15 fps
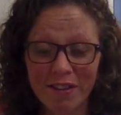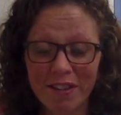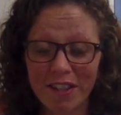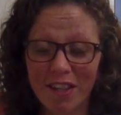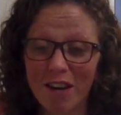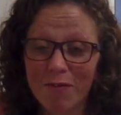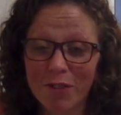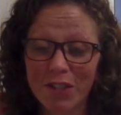the
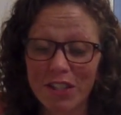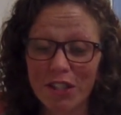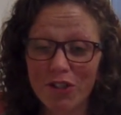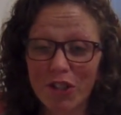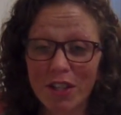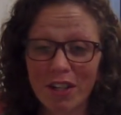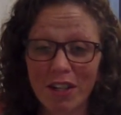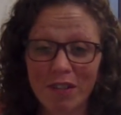
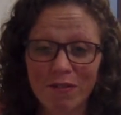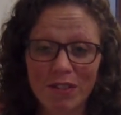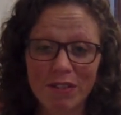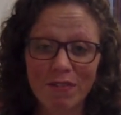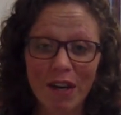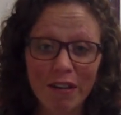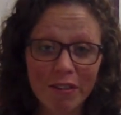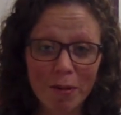conversation of
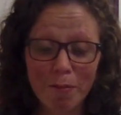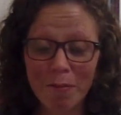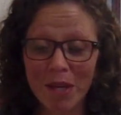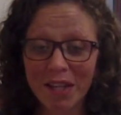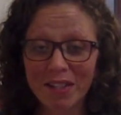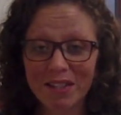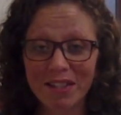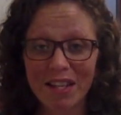
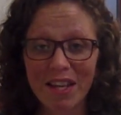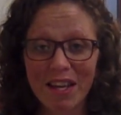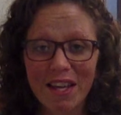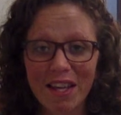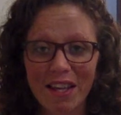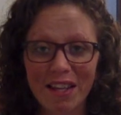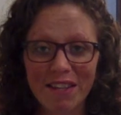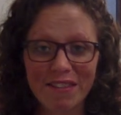development
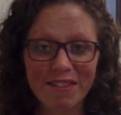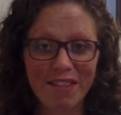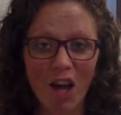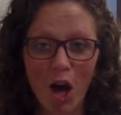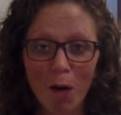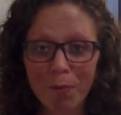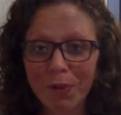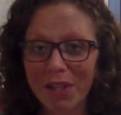is
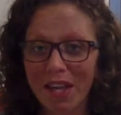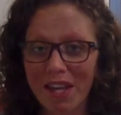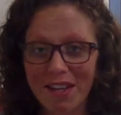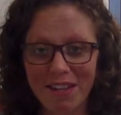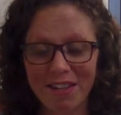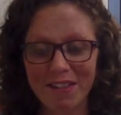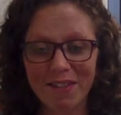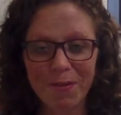
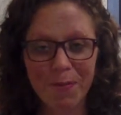complicated,